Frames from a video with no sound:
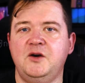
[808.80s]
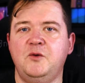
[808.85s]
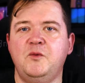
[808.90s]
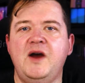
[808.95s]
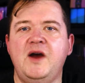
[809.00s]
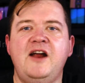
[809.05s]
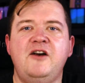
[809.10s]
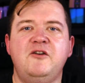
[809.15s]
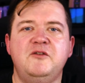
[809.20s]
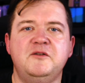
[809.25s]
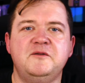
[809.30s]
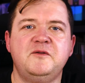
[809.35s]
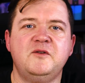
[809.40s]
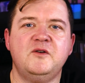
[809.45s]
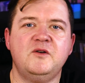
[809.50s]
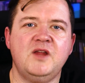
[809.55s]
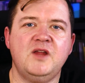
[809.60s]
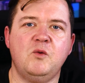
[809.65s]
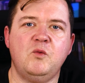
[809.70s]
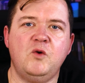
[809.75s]
aware of
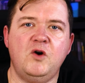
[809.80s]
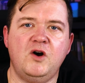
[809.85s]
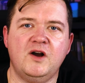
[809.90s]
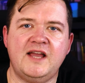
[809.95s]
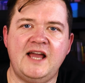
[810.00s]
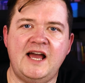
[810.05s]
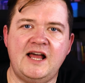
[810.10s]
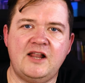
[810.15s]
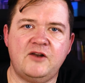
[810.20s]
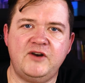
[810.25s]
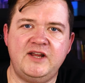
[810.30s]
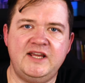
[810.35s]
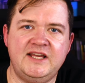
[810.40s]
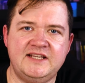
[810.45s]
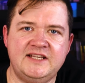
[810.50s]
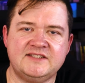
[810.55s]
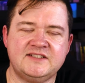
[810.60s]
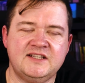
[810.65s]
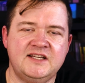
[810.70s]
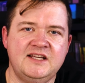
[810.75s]
what a calorie
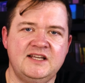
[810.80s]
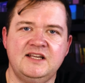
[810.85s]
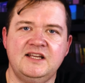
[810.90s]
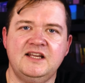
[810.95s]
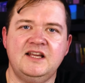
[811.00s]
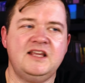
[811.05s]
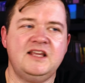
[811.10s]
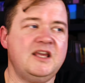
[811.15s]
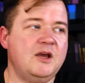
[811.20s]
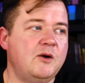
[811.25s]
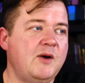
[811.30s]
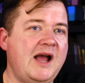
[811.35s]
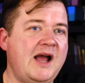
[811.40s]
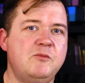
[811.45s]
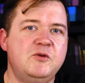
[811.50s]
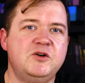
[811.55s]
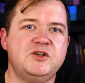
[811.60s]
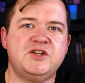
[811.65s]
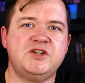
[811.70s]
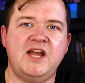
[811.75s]
is, how
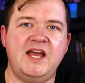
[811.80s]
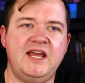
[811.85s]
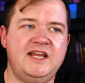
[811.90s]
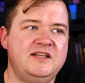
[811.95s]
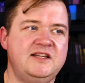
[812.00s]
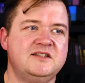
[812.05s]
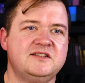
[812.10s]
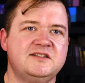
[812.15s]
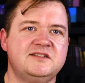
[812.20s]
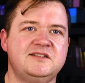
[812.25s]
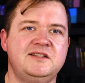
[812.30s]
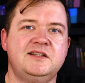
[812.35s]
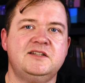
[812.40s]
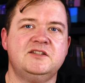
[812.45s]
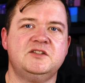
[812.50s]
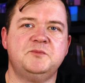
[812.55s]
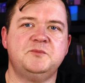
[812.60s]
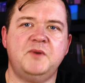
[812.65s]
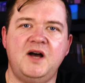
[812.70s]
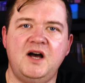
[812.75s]
much a
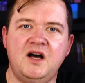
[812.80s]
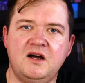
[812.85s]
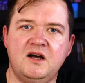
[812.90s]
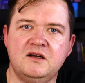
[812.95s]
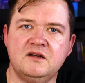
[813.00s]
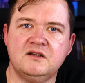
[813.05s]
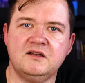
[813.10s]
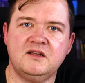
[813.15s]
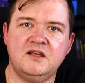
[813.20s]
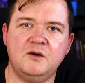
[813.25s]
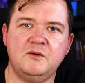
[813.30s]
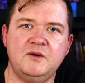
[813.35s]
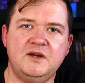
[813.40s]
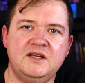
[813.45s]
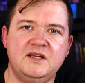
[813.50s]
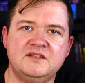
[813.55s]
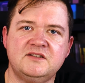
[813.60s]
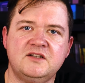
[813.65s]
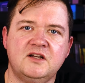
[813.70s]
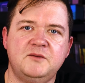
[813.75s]
Snickers bar
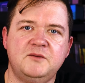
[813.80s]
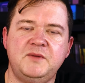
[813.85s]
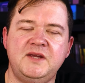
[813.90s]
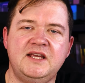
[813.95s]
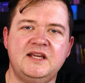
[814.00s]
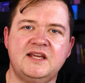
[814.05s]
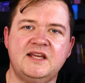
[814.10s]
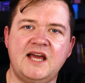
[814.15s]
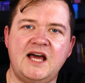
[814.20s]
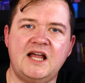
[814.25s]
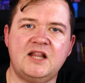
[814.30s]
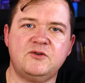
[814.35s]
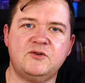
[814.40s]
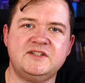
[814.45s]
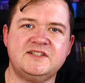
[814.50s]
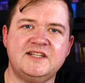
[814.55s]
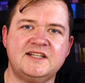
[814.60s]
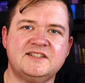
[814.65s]
is going to be in calories,